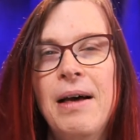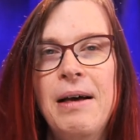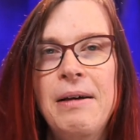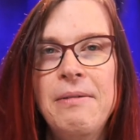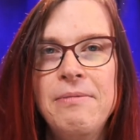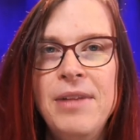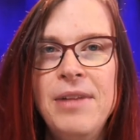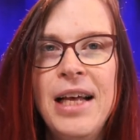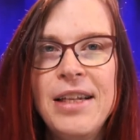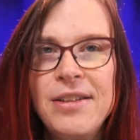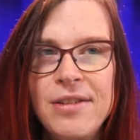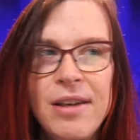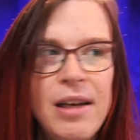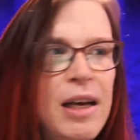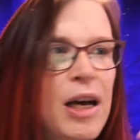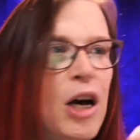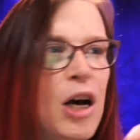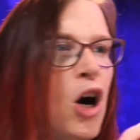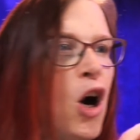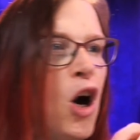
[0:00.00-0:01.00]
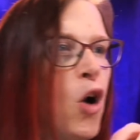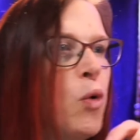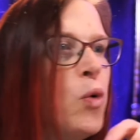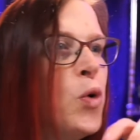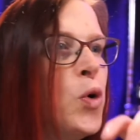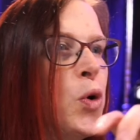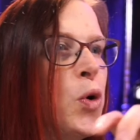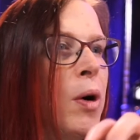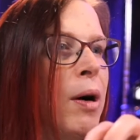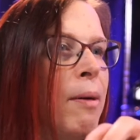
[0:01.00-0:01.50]
That's
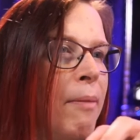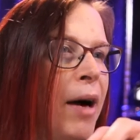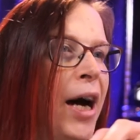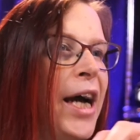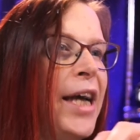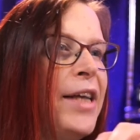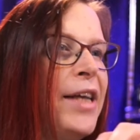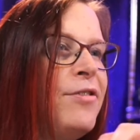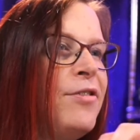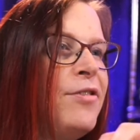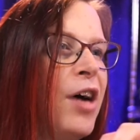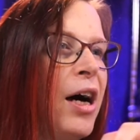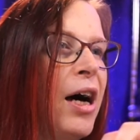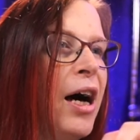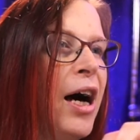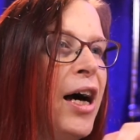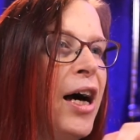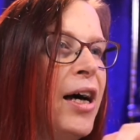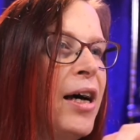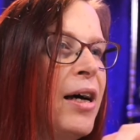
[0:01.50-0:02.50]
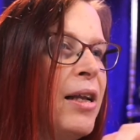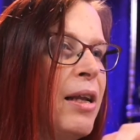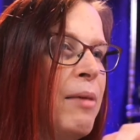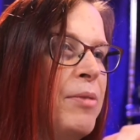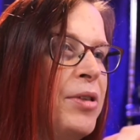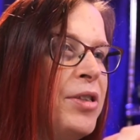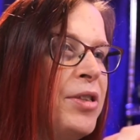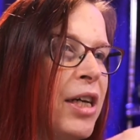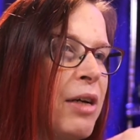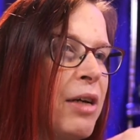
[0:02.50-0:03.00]
who am I? Let me
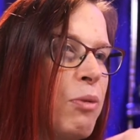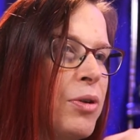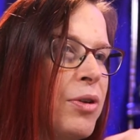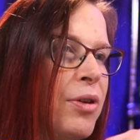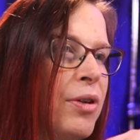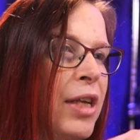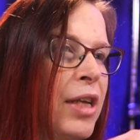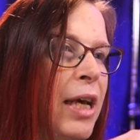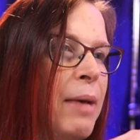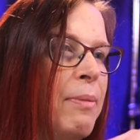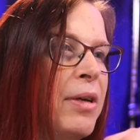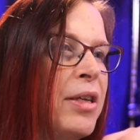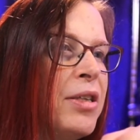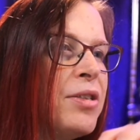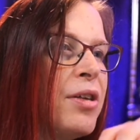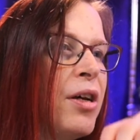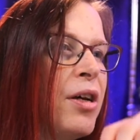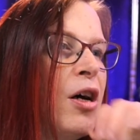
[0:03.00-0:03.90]
check what the name is.